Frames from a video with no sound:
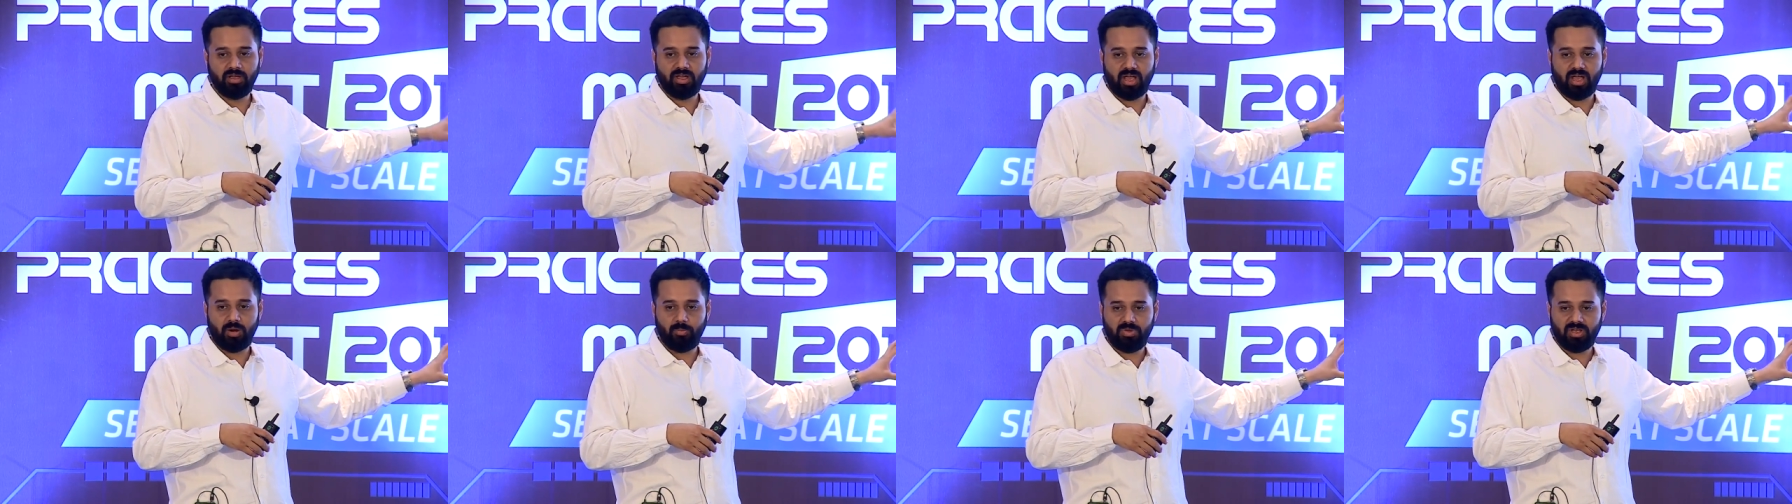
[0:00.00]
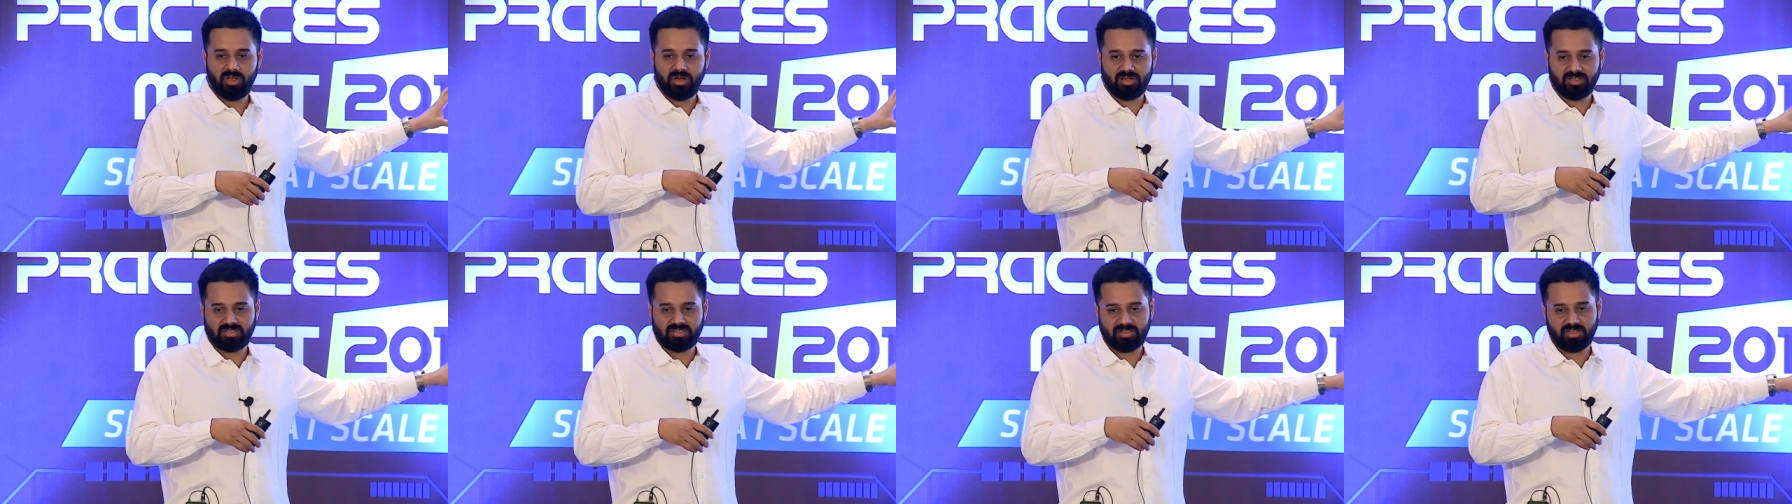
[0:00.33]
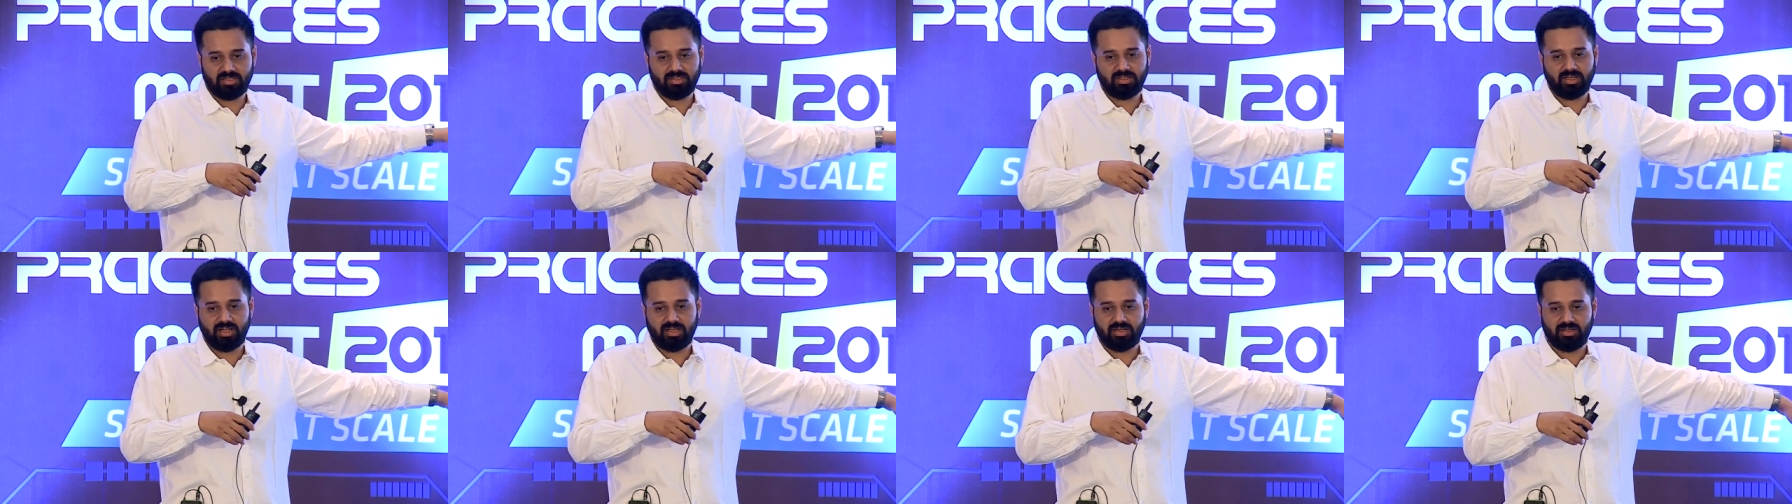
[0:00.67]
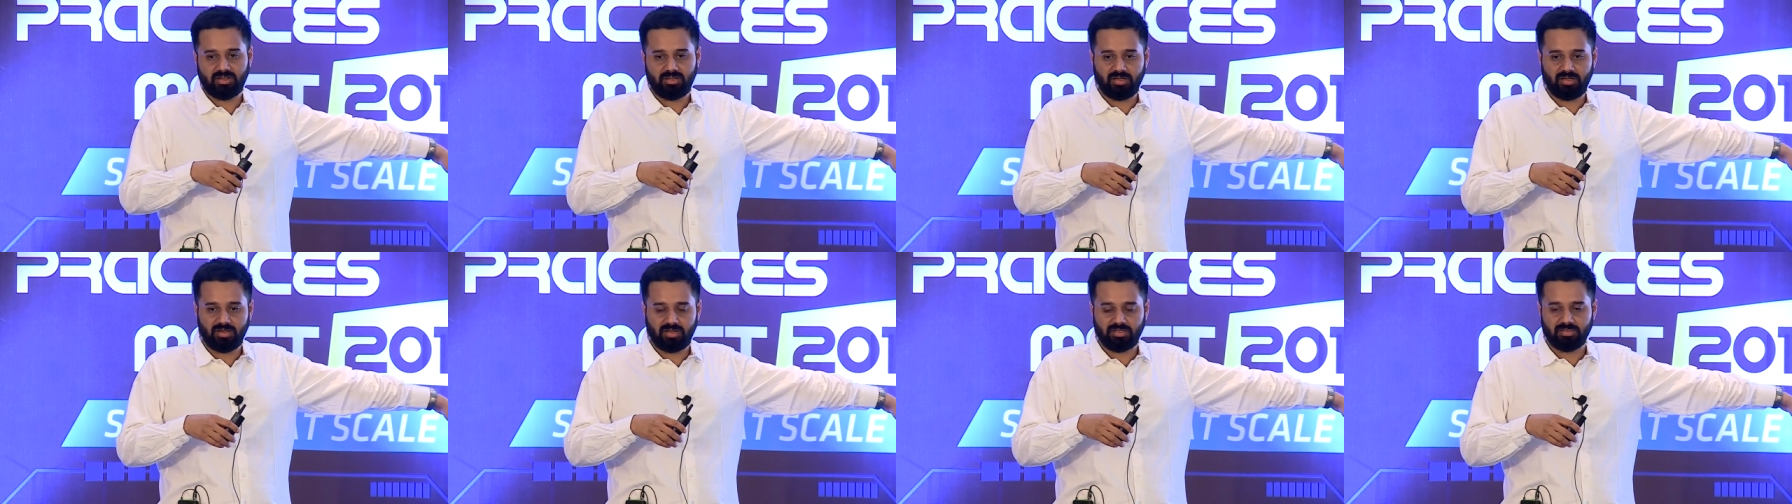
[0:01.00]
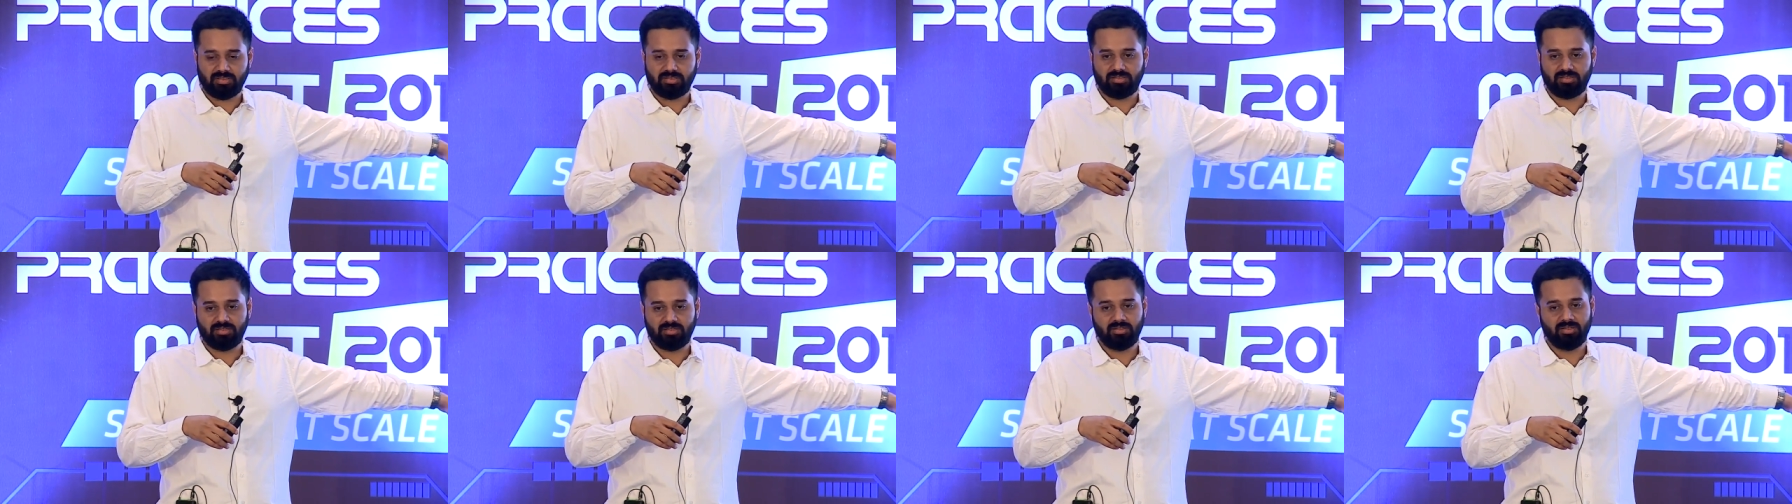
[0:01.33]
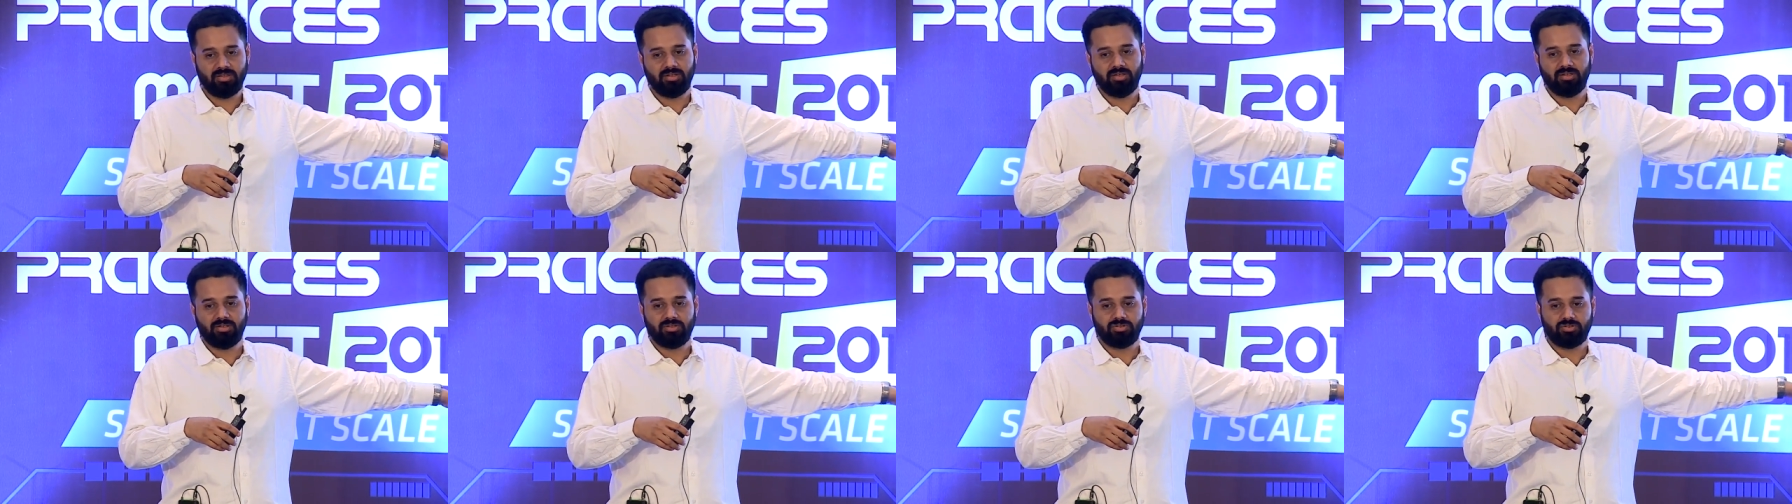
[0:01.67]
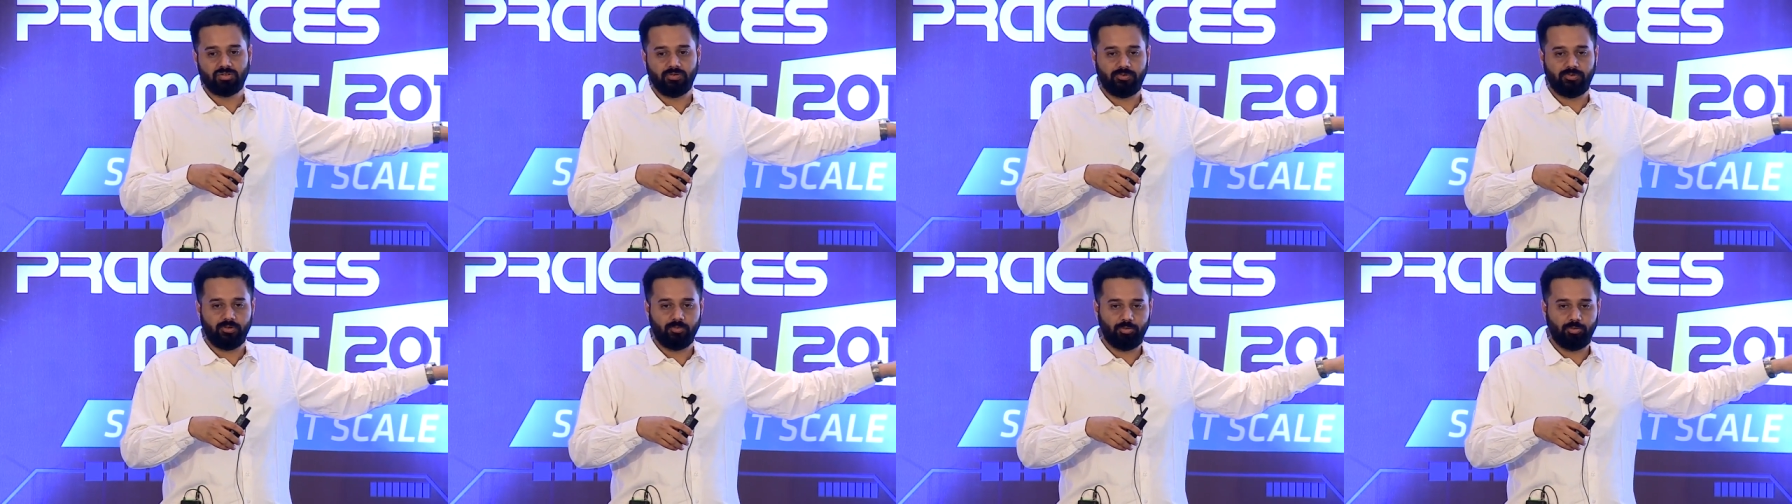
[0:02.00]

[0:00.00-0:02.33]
and we understand the identities. So if you